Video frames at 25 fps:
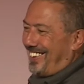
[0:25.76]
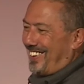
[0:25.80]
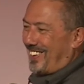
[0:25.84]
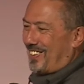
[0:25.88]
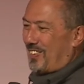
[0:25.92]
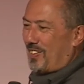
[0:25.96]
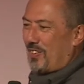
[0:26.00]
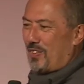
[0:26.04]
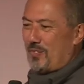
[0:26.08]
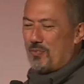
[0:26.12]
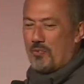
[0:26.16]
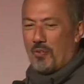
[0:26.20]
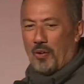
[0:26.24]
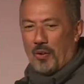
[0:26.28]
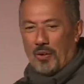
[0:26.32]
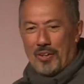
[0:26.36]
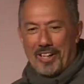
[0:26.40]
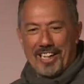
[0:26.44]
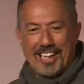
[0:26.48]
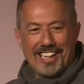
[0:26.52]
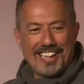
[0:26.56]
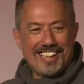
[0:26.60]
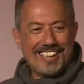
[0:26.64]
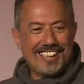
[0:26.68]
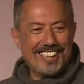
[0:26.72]
Good
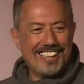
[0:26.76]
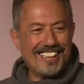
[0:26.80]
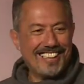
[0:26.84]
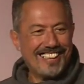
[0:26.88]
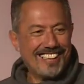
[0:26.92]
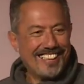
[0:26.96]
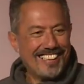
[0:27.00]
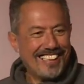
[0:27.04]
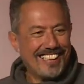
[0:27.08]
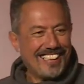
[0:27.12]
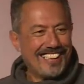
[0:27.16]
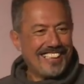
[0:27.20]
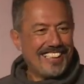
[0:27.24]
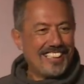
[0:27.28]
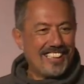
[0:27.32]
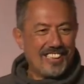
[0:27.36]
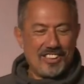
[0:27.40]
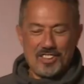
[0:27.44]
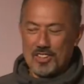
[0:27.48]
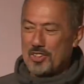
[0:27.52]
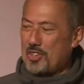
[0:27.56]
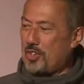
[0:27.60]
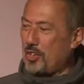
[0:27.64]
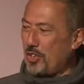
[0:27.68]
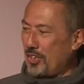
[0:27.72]
morning.
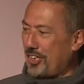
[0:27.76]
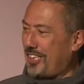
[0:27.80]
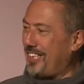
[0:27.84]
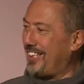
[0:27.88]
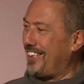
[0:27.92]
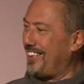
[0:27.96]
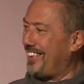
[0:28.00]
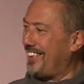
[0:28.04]
You good?